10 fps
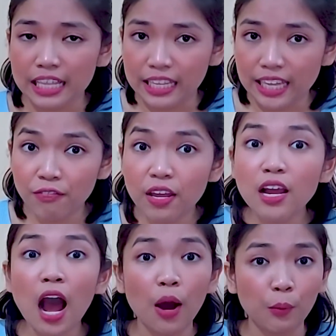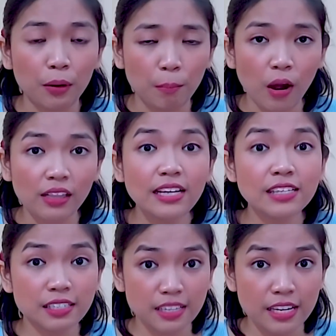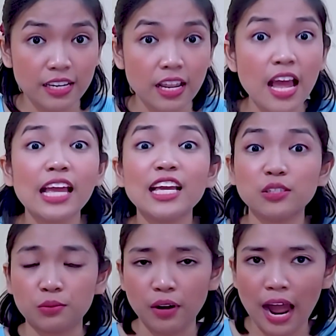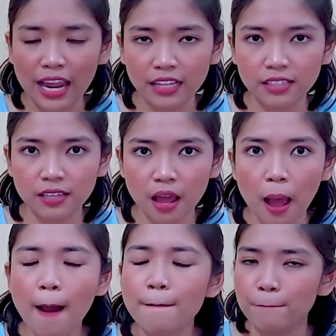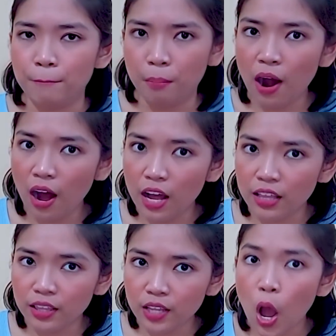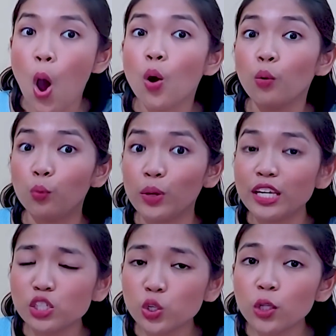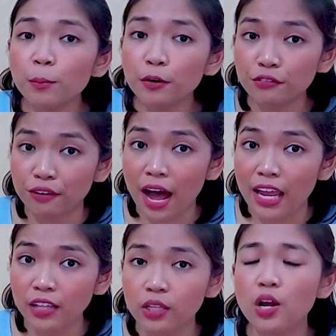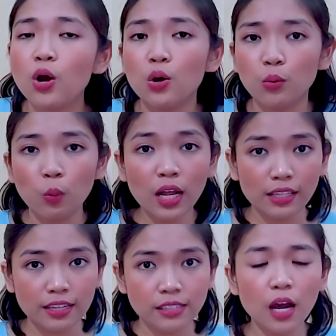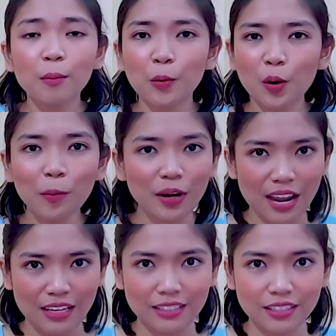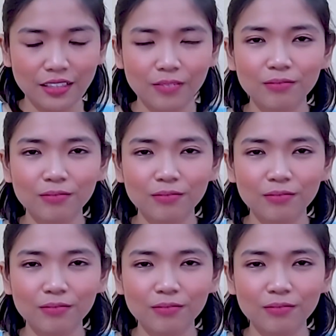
Giving our body's need is right, but we should provide what is appropriate.